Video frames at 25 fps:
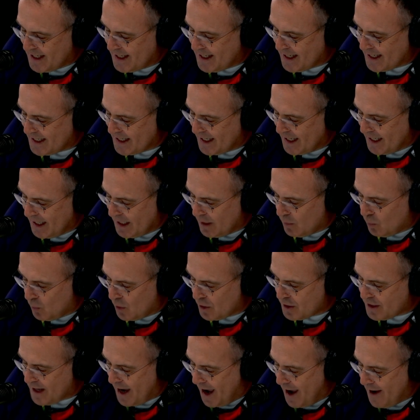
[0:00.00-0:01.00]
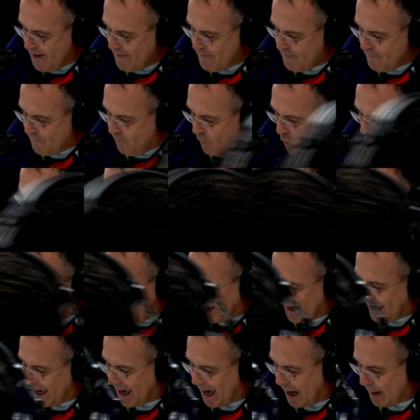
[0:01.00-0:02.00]
city was a
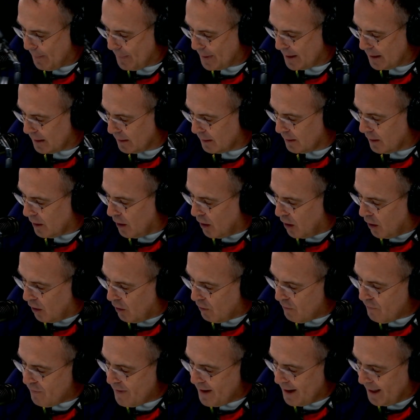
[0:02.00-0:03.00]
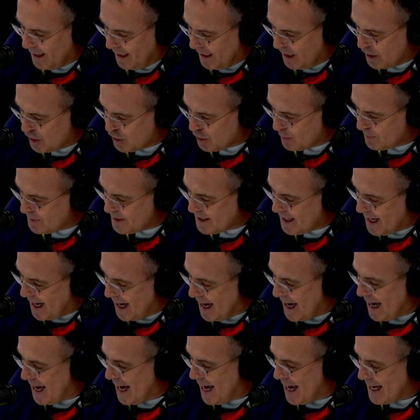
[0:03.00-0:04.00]
former capital of Egypt?
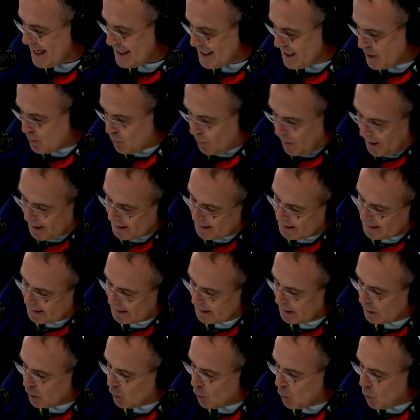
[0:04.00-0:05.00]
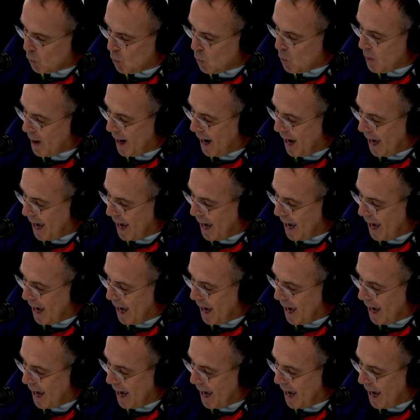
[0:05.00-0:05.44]
Aswan or